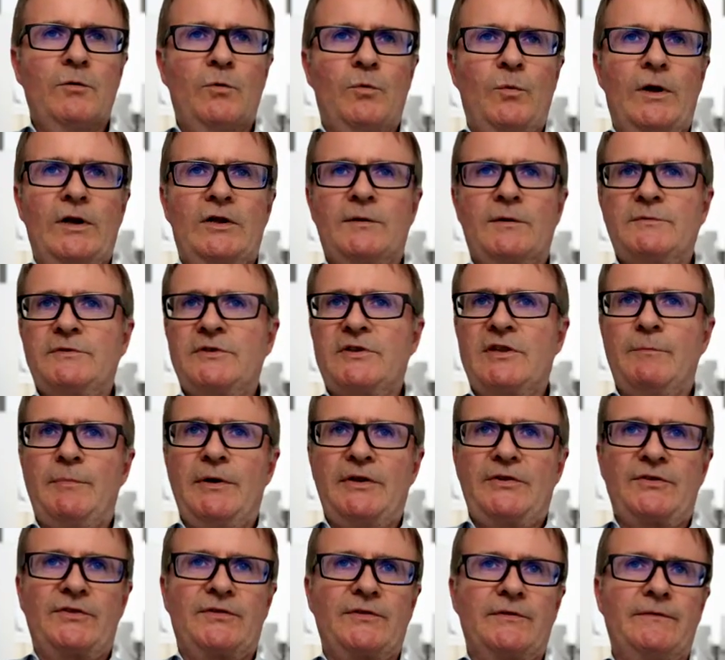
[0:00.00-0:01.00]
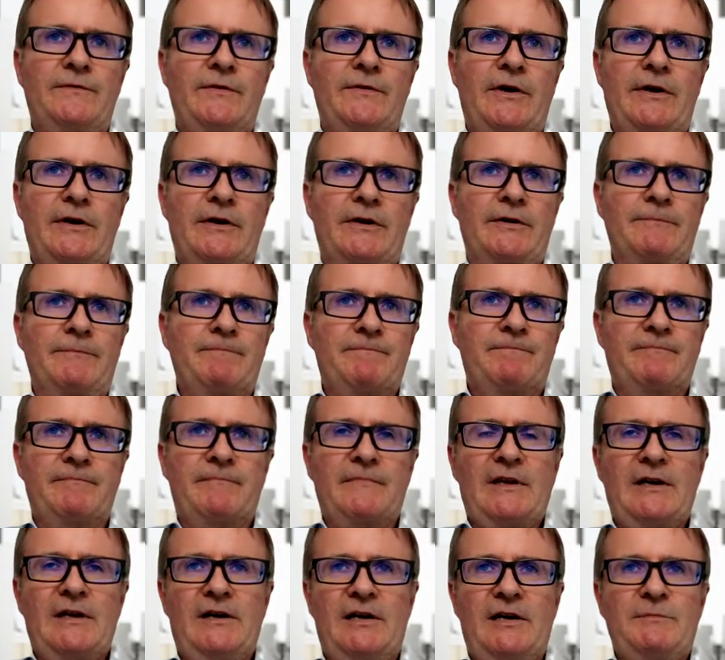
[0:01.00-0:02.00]
Welcome to the Business of FHIR.
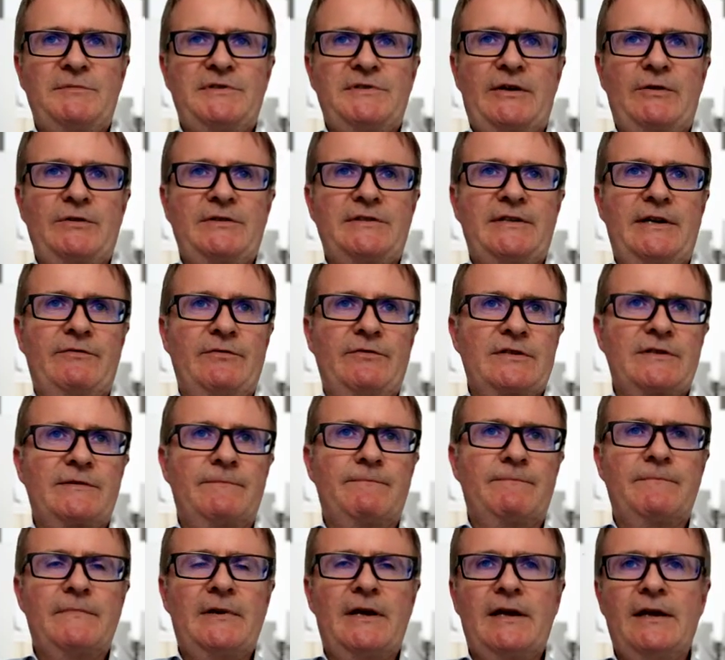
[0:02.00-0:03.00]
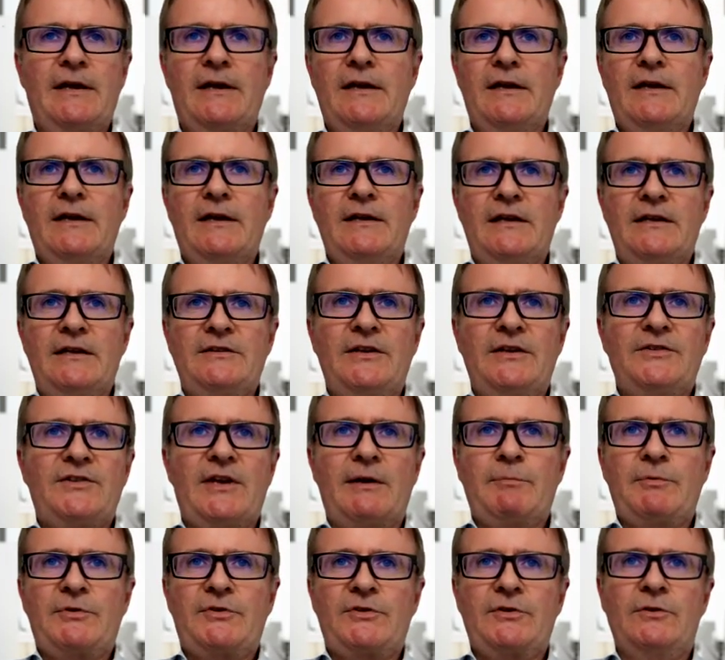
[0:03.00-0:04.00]
I'm Darren Devitt. In this
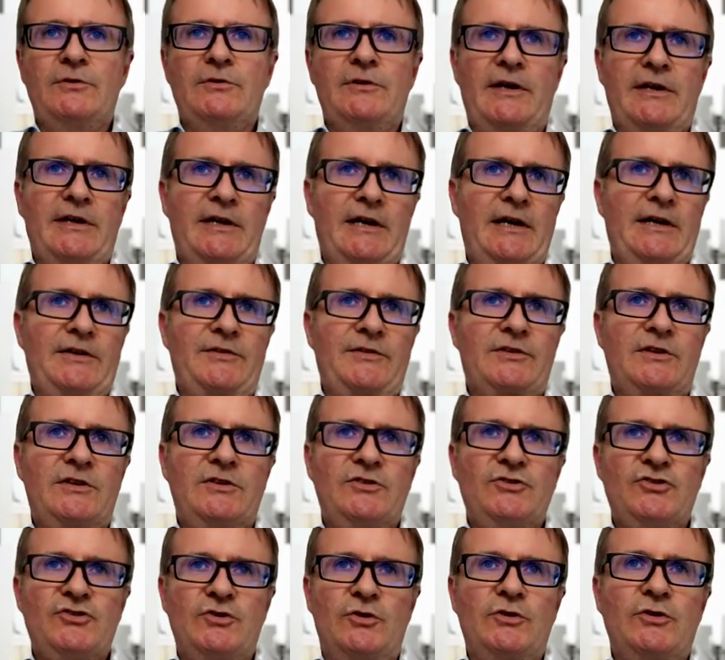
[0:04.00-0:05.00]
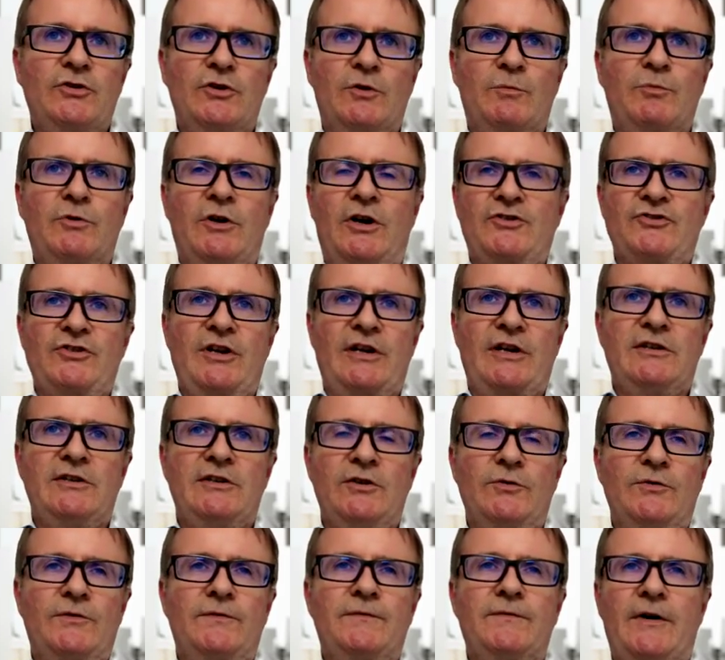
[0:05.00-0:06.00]
episode, I ask, should your project
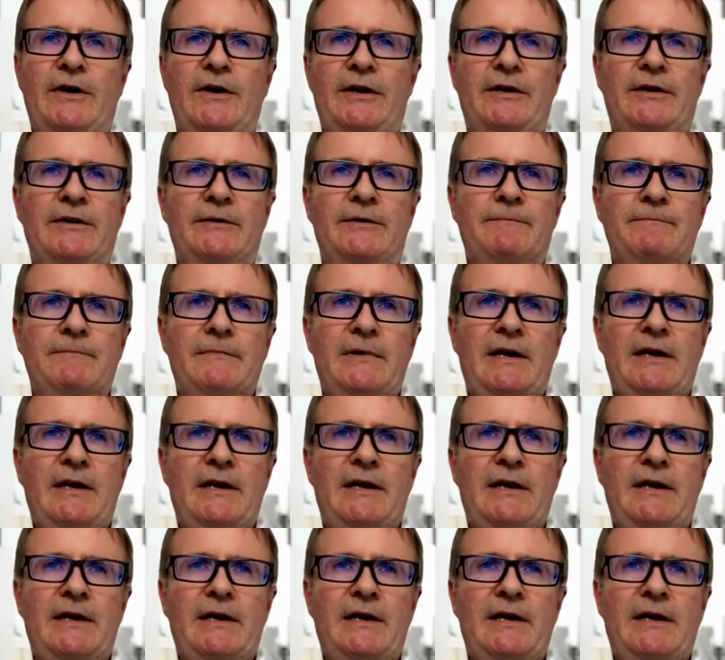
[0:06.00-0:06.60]
use FHIR?